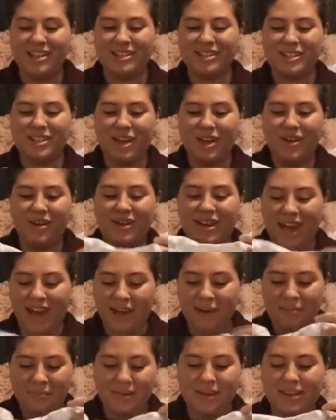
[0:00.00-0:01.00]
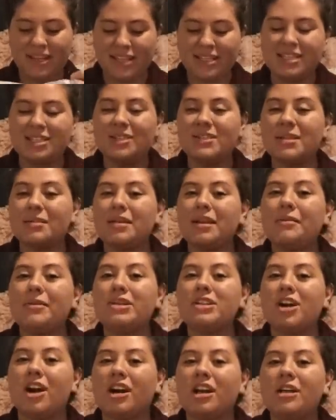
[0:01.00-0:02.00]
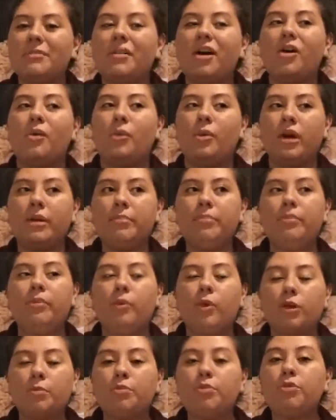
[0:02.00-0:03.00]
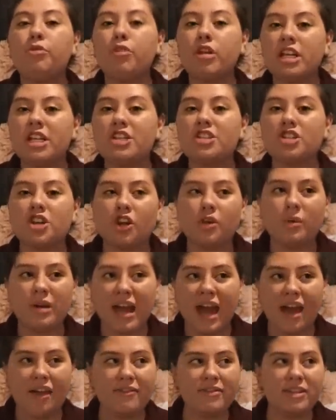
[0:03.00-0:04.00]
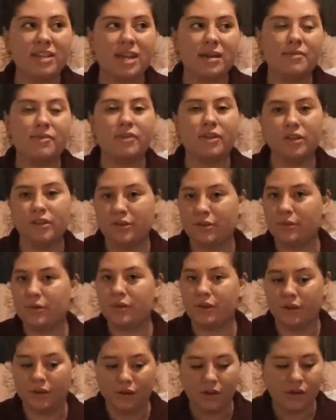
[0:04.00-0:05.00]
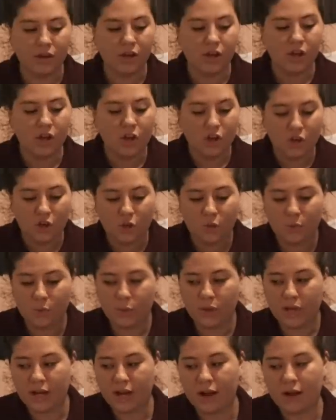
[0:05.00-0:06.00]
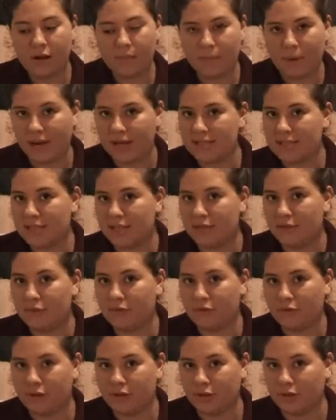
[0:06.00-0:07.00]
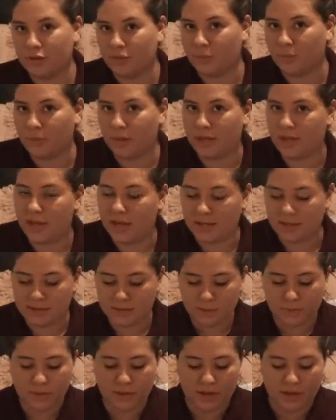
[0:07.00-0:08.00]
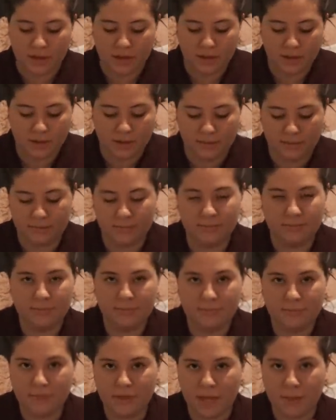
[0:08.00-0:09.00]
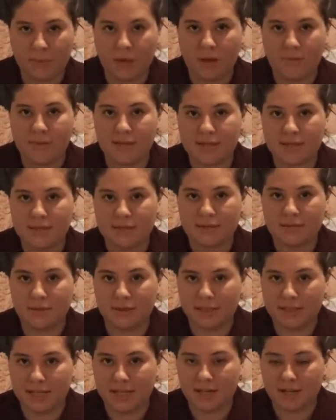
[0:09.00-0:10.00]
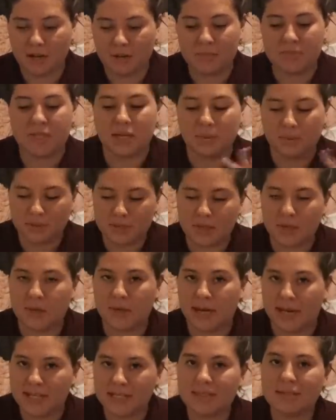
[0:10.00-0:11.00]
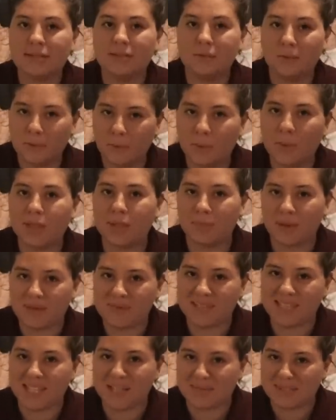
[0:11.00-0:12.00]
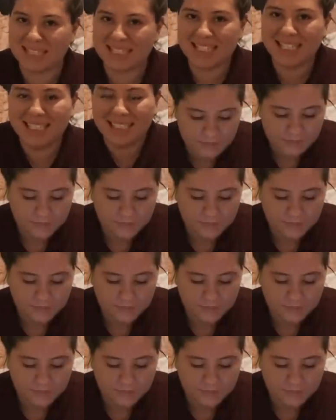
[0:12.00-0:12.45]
So yeah, but that's still something we're talking about. We, we're pretty sure we have the name for a little girl. We aren't positive for a little boy yet, but um, I promise when the day comes, I will tell you guys what the baby's name is.